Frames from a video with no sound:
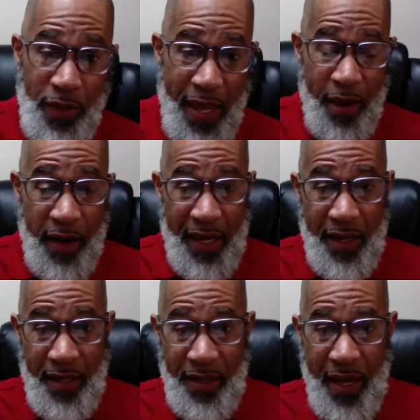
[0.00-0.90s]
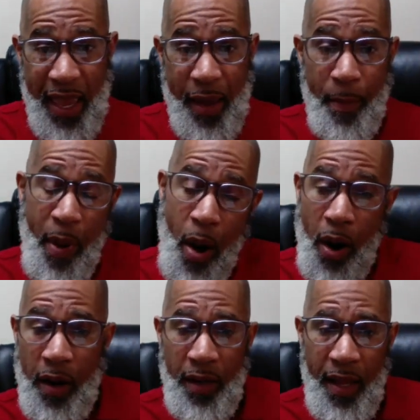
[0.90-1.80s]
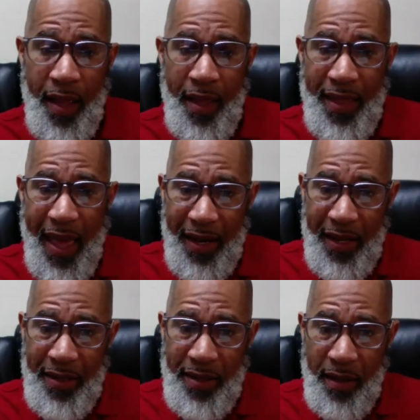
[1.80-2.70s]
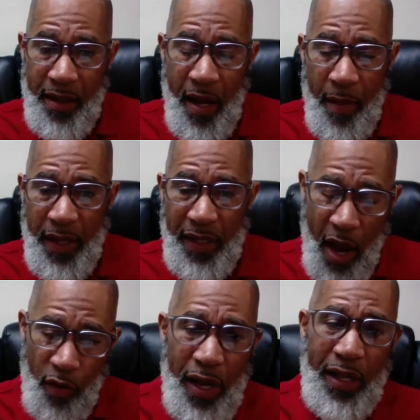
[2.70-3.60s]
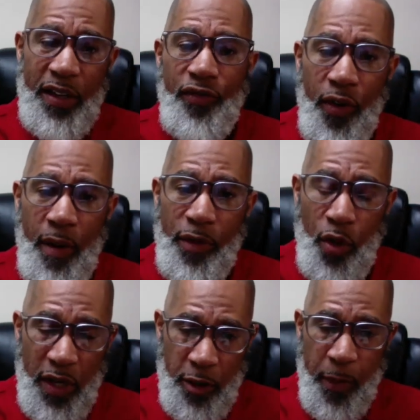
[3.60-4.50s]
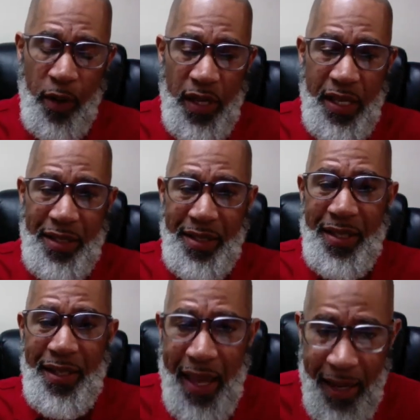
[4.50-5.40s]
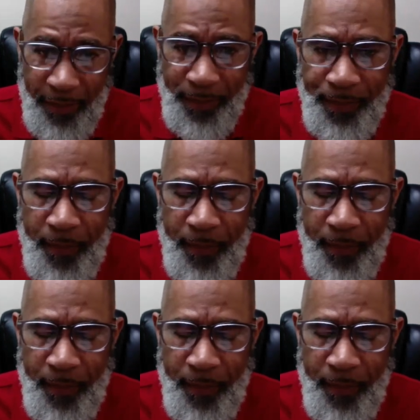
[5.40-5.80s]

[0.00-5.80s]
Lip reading: There is a part that is coming directly from your experience today.